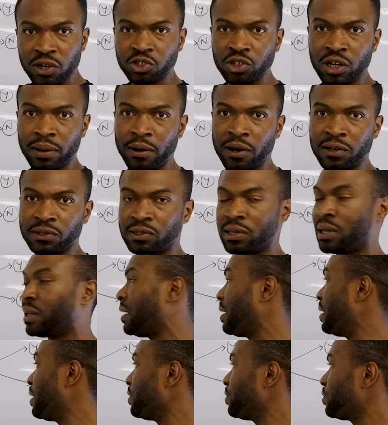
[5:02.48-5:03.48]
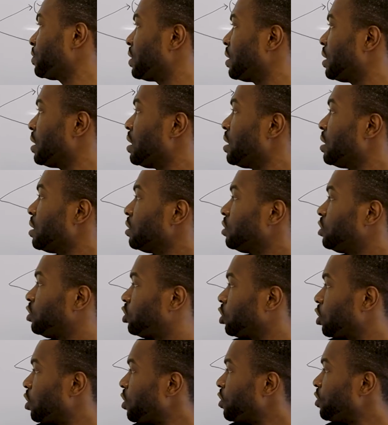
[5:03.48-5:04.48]
question I'm asking is,
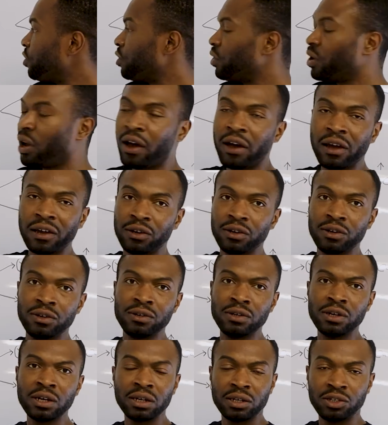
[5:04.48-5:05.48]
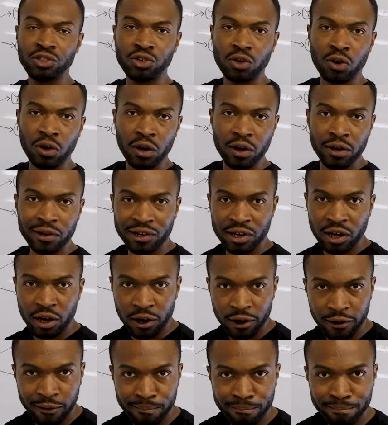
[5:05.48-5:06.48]
do you own your own
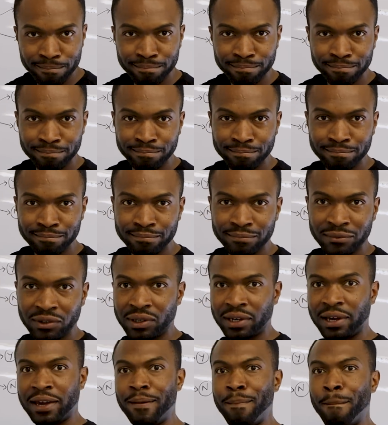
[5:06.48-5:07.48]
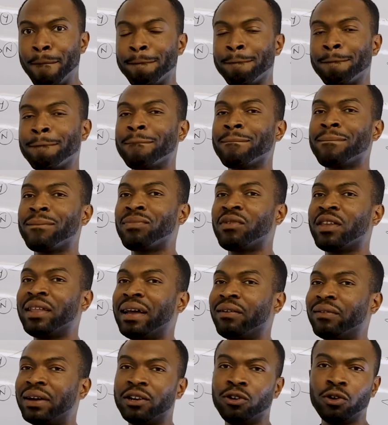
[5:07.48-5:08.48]
home? Okay?
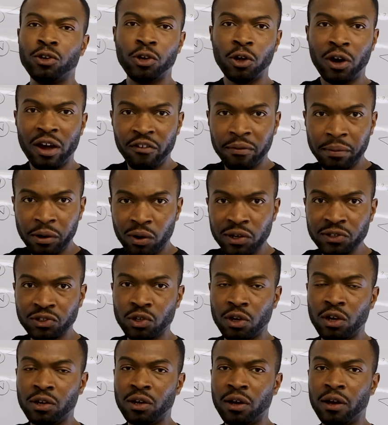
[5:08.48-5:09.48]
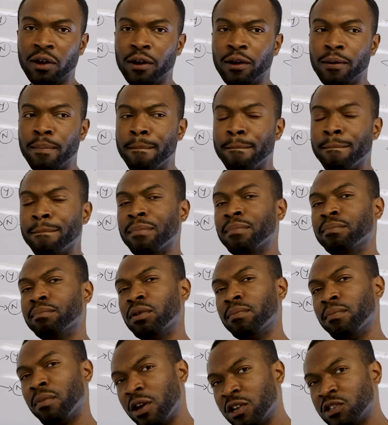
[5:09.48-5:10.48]
Now, I know not everybody wants to own a home,
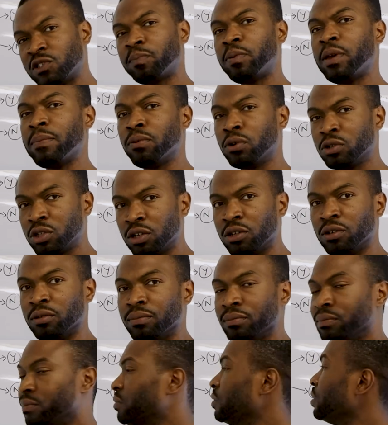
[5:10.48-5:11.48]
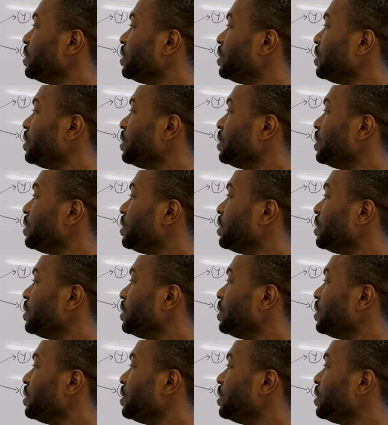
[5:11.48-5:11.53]
but most people do.